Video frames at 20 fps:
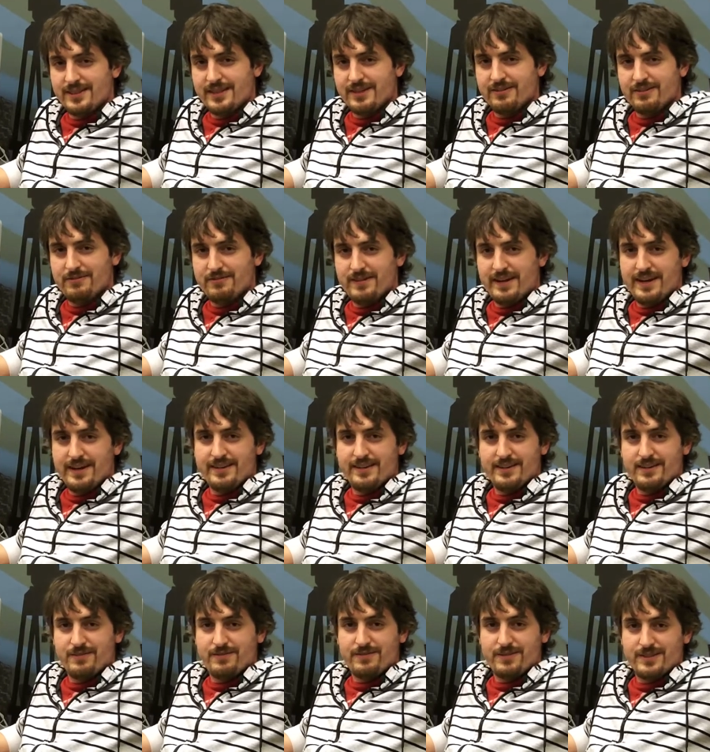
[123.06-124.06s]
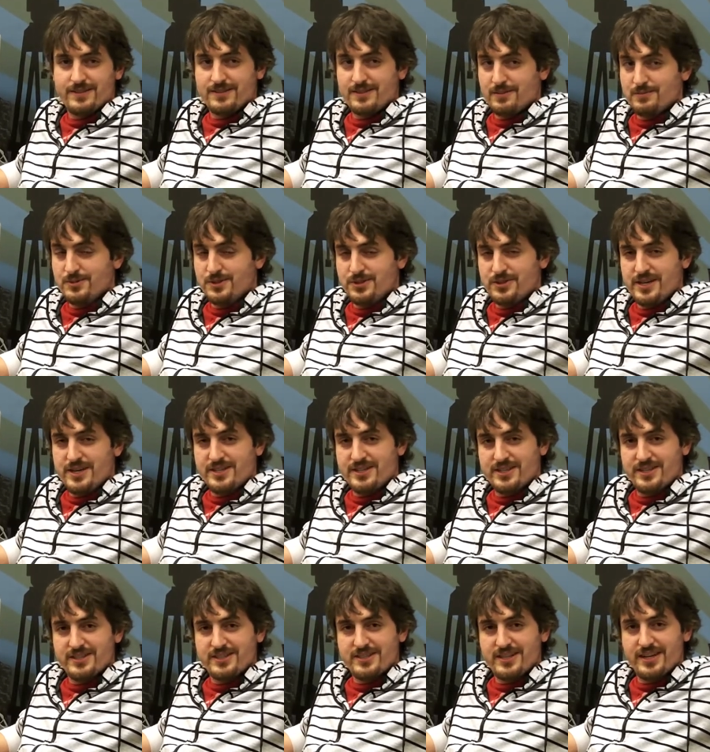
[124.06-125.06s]
going to offend if it's some
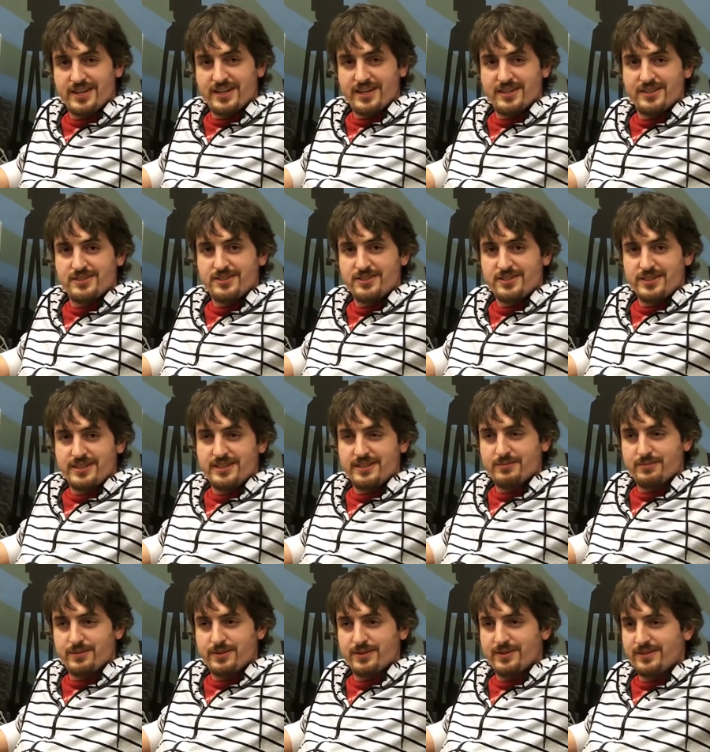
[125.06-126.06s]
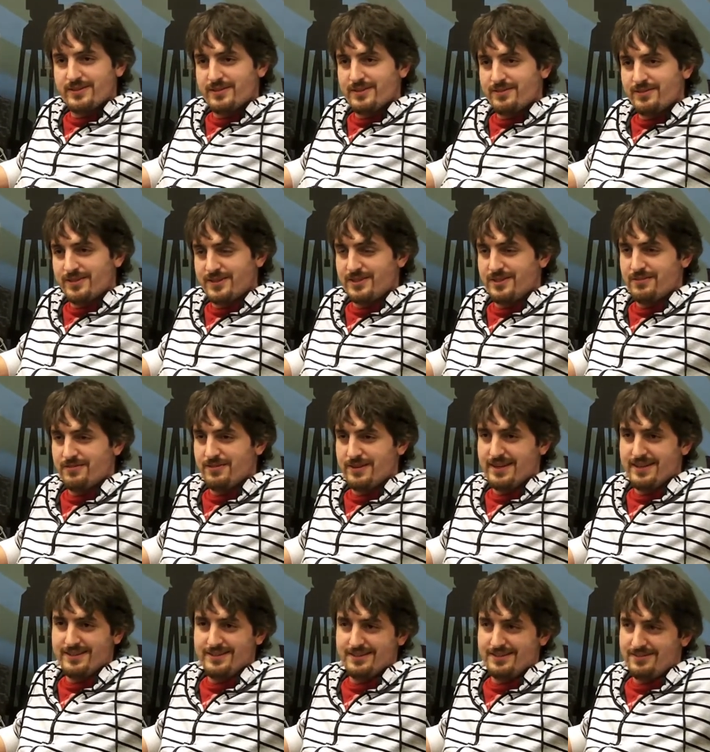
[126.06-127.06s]
stranger you're saying on the street, but it's your
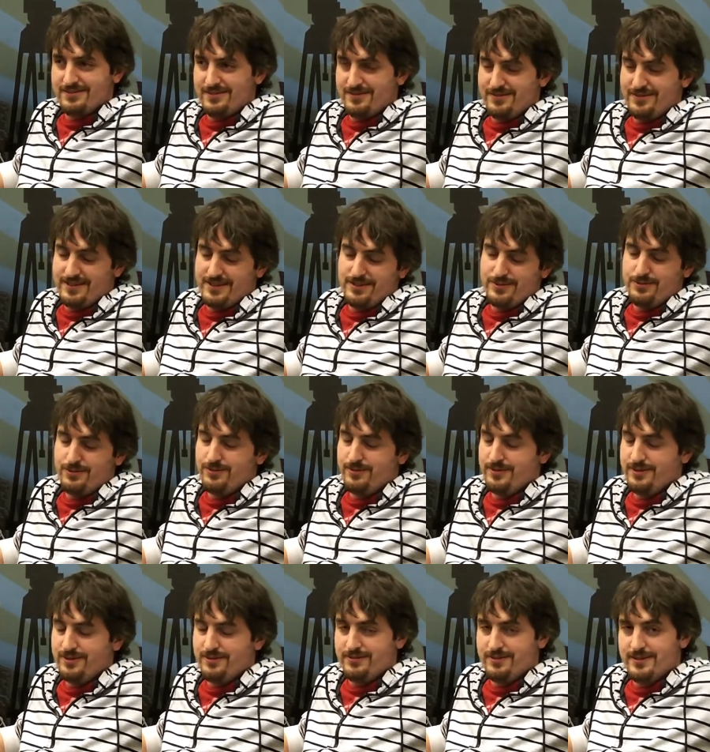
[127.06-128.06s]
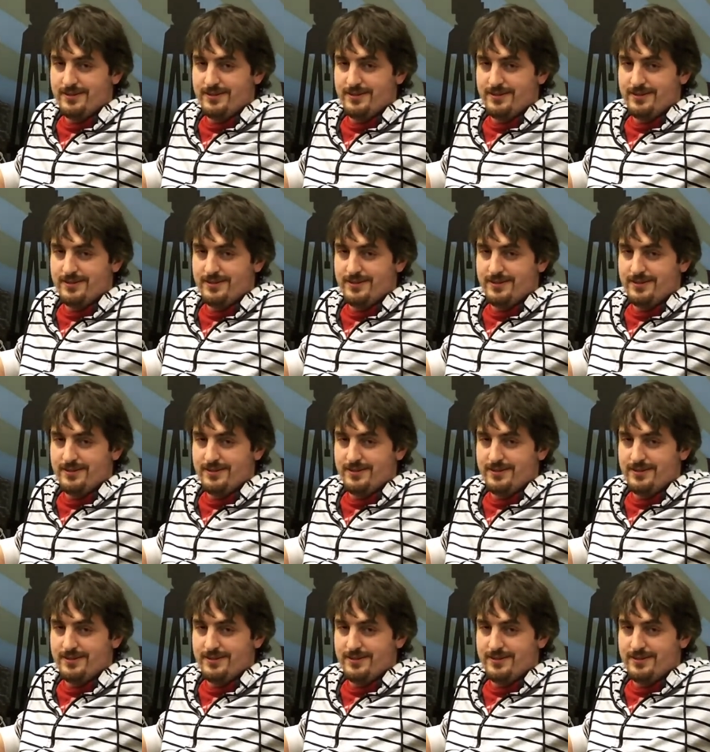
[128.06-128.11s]
friends, they're cool with it,